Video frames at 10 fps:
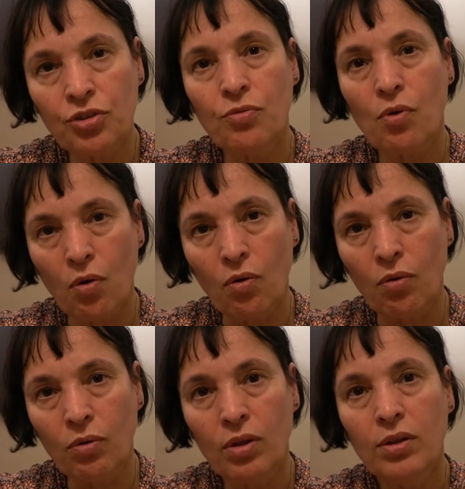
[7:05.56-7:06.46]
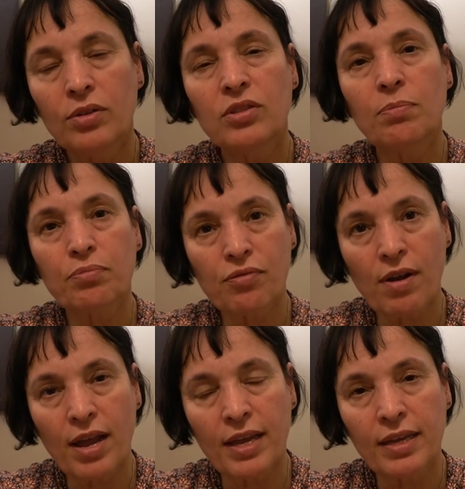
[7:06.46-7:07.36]
you all to
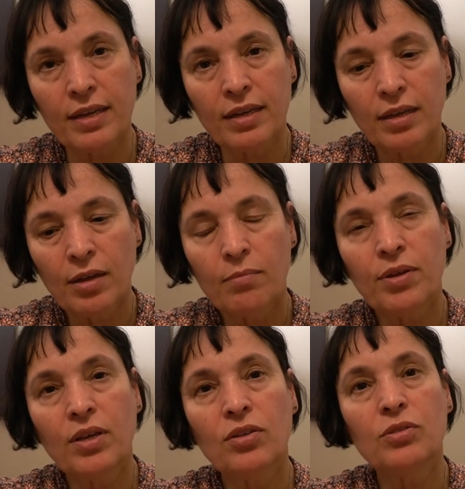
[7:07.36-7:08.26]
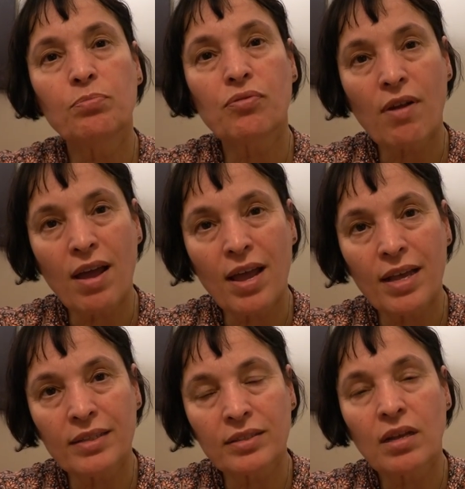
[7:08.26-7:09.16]
pray, because
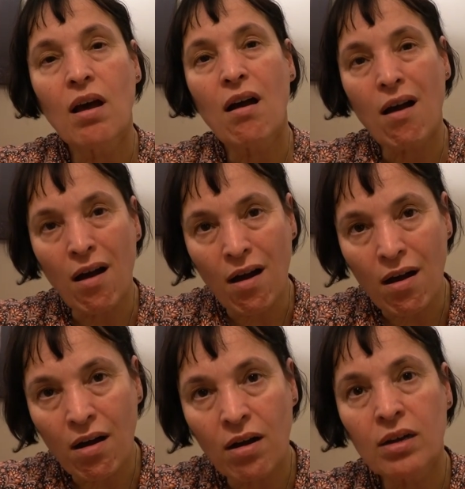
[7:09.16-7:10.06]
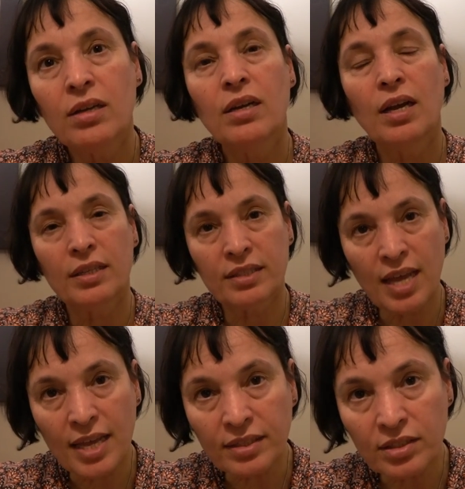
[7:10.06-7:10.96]
prayers are
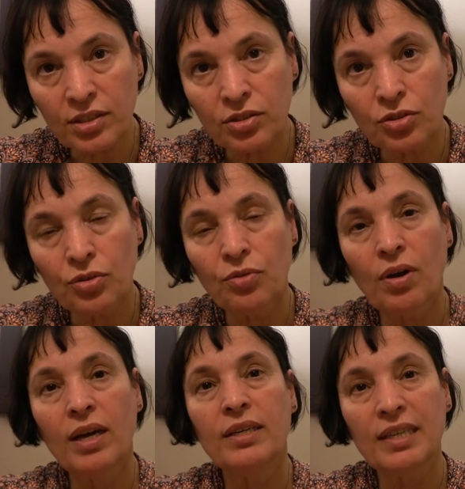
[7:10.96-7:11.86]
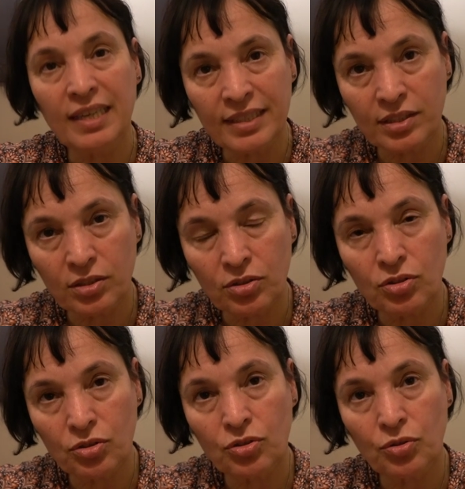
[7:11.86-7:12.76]
attended to and listened
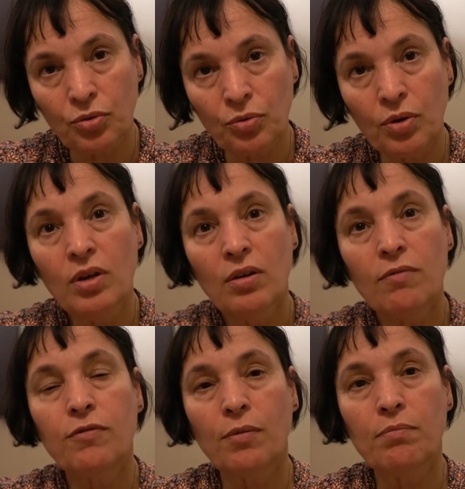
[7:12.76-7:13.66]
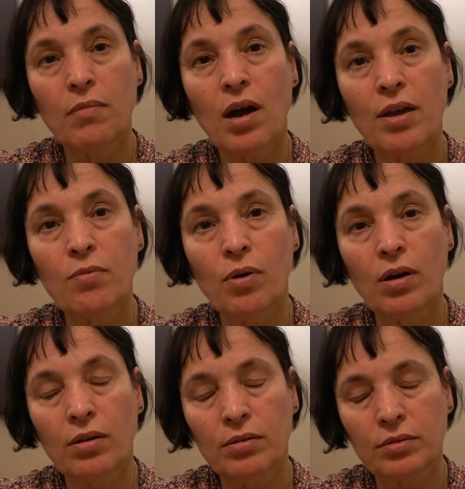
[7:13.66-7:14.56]
to from my
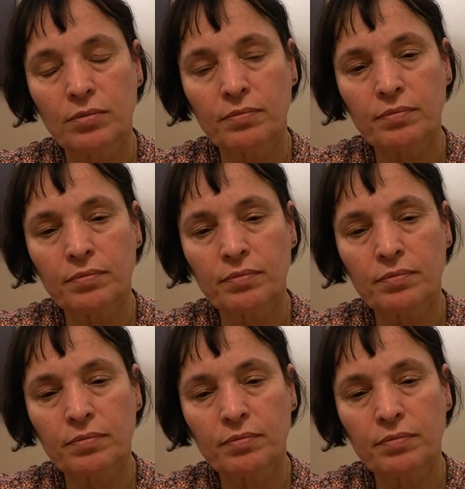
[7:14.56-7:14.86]
world.